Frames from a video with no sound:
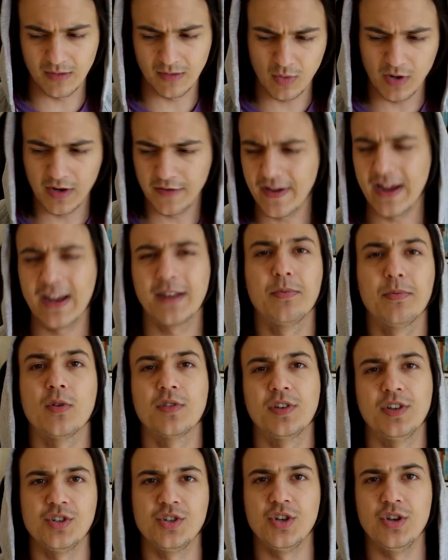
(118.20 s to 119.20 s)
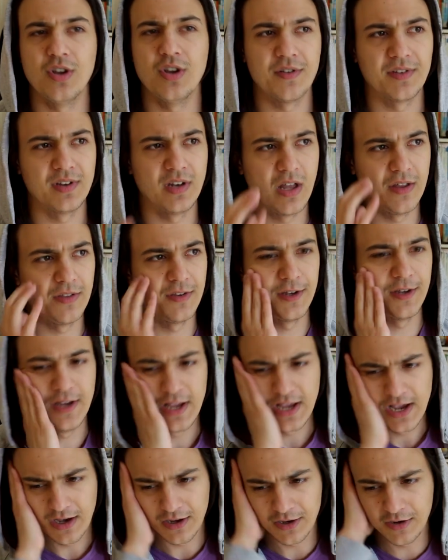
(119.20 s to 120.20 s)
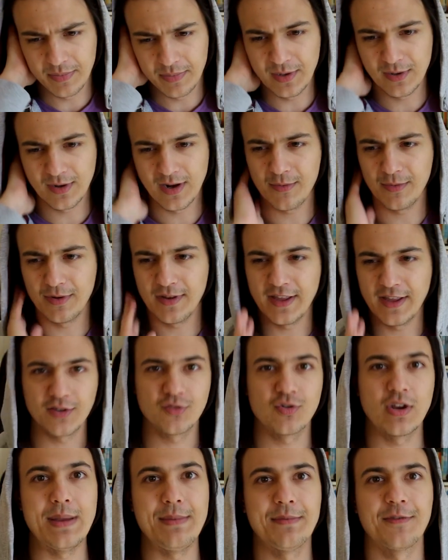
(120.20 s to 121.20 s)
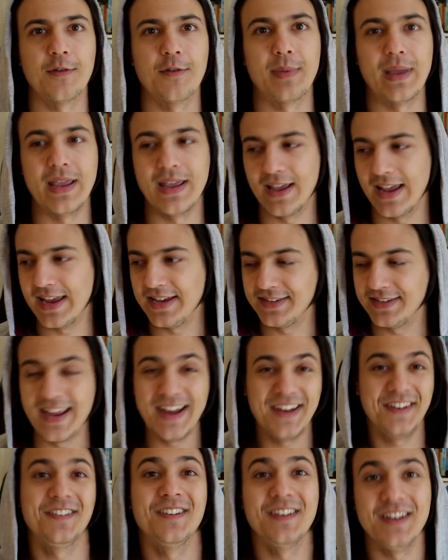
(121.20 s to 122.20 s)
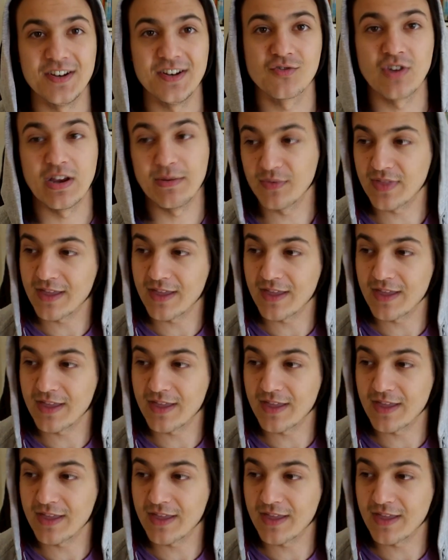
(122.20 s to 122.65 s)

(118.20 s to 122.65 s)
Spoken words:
one of Xbox's studios in London. I'm gonna be on like one of their streams for a bit, a Destiny stream